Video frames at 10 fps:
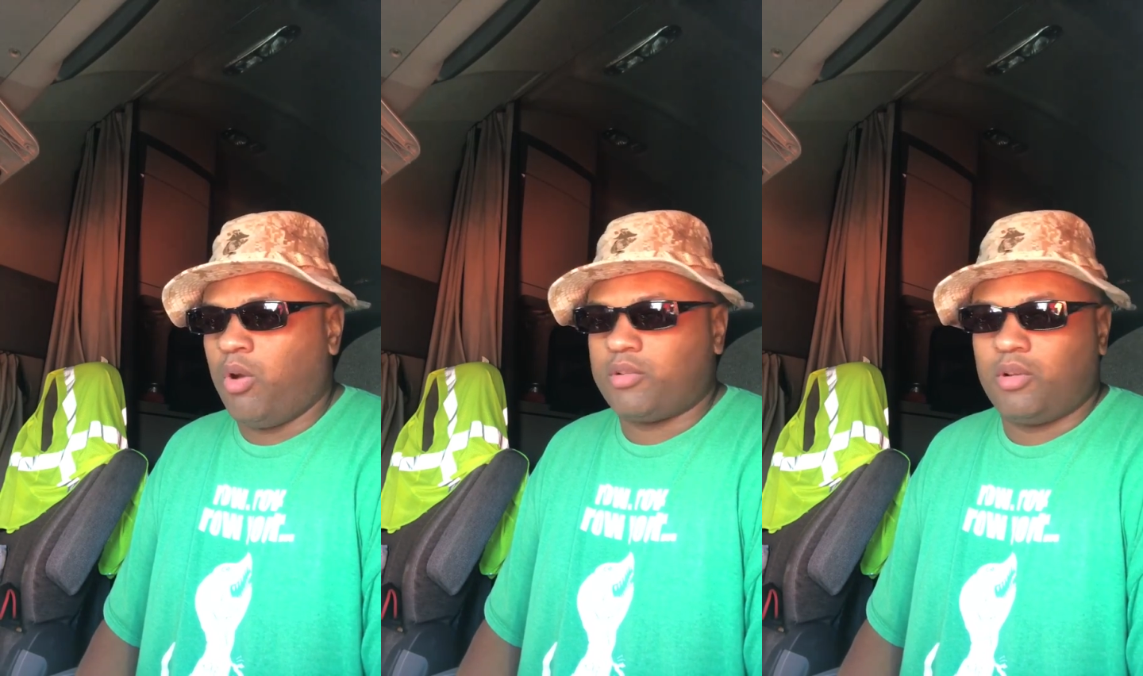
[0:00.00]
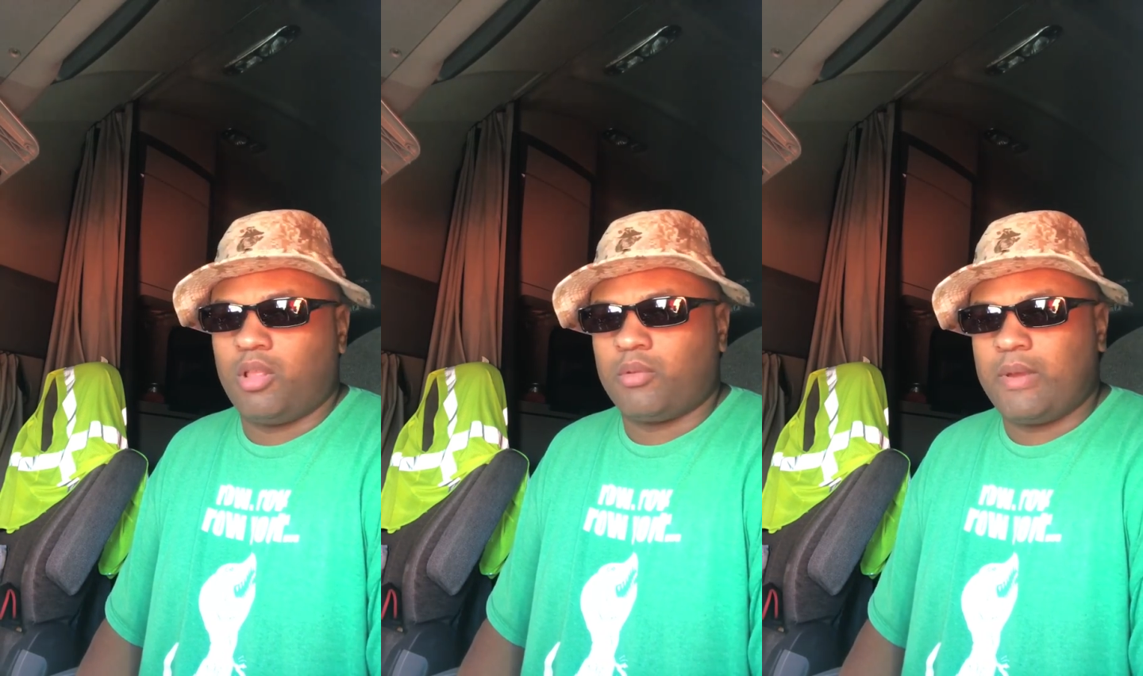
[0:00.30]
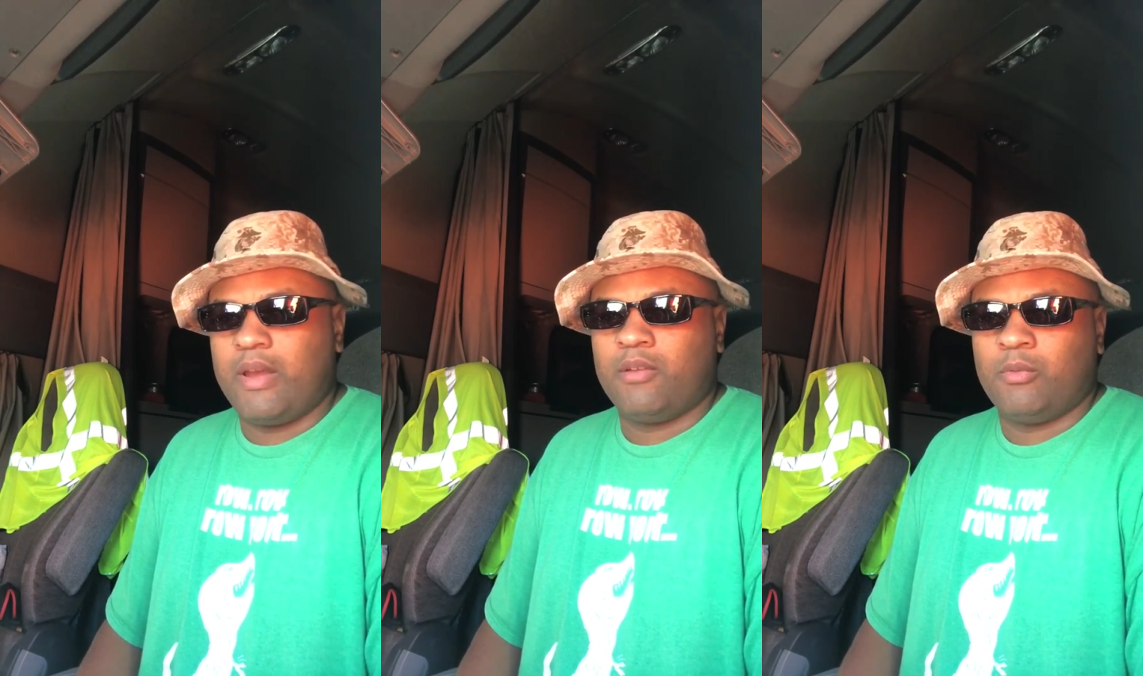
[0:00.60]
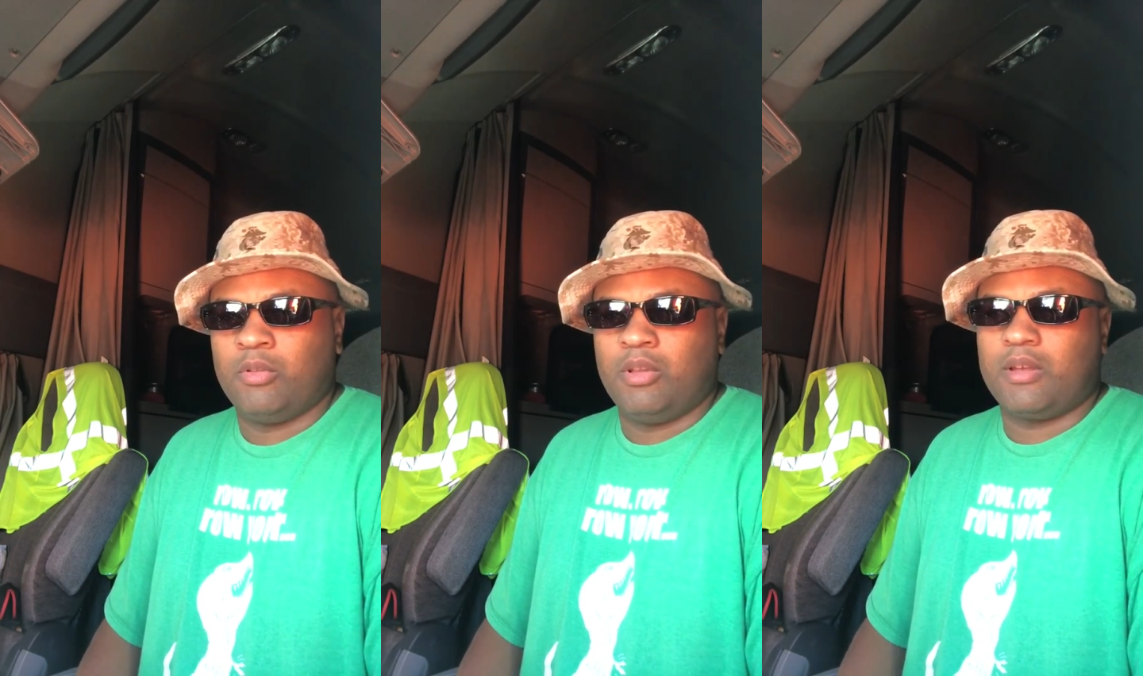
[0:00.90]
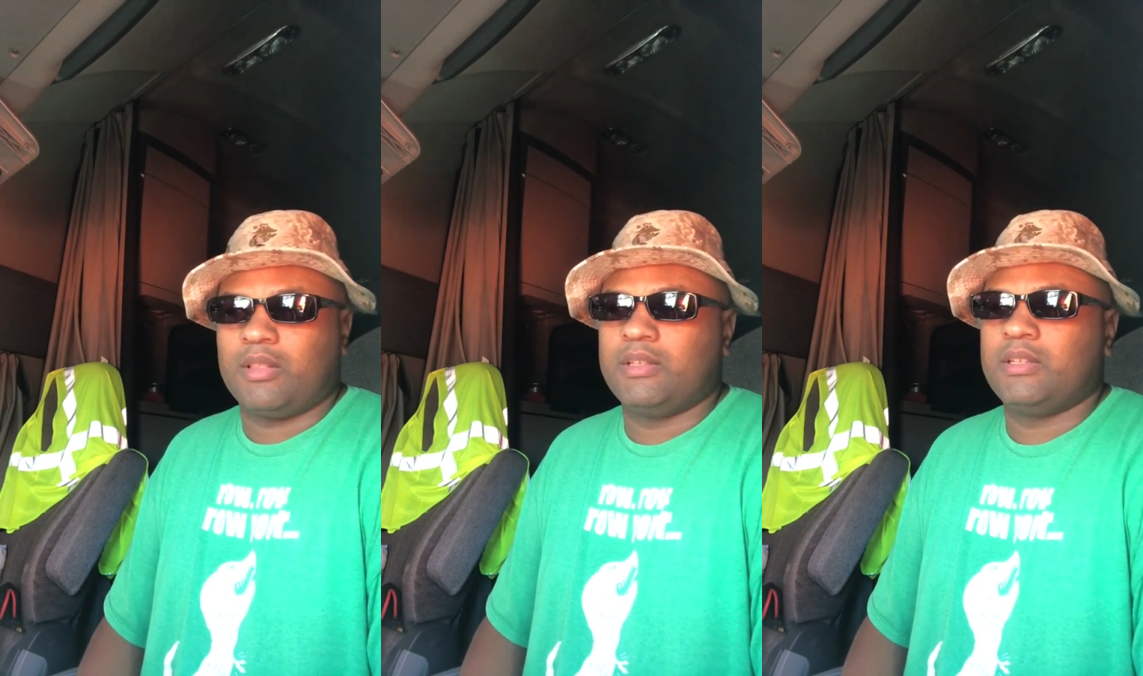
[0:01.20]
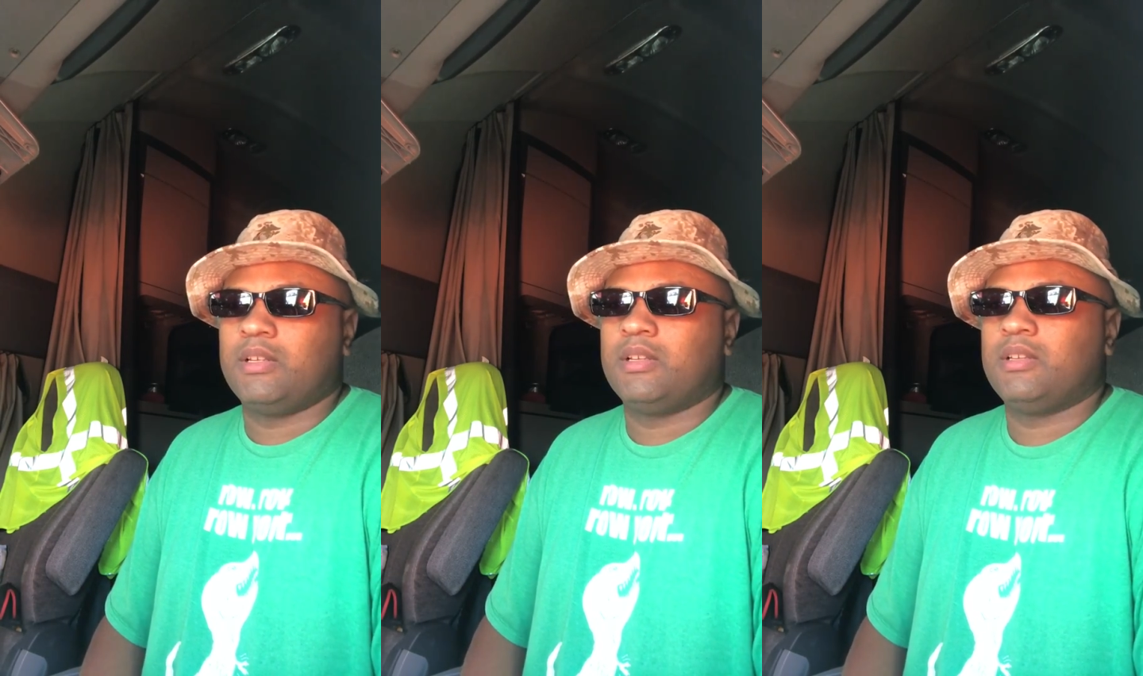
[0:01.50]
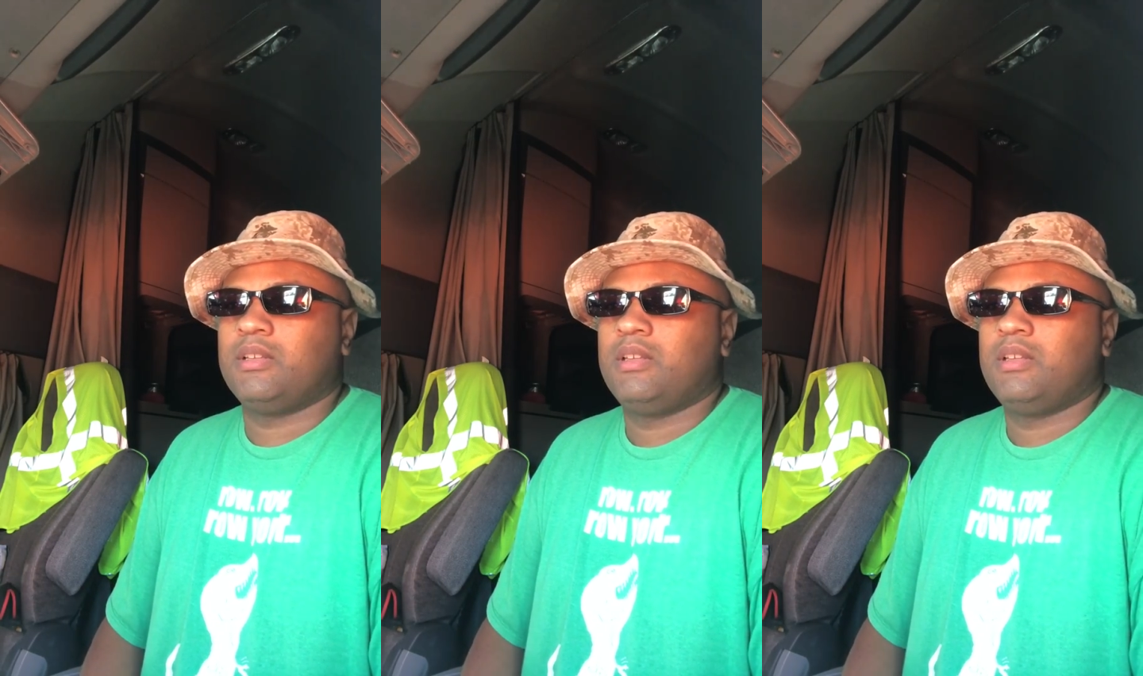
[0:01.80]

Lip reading: walking all around. Well, luckily the